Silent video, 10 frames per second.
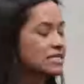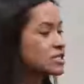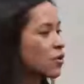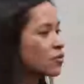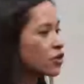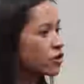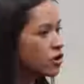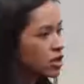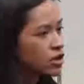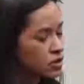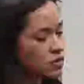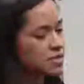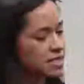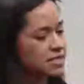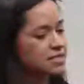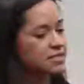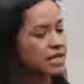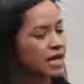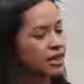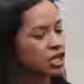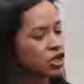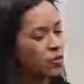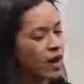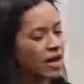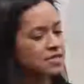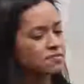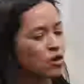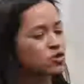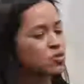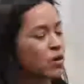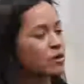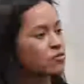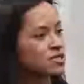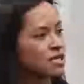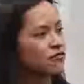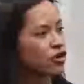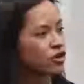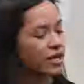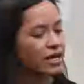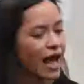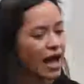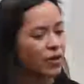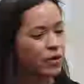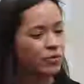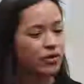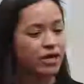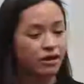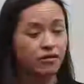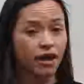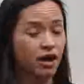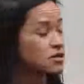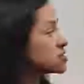So the good news is, is that in the US, most women receive early and adequate prenatal care.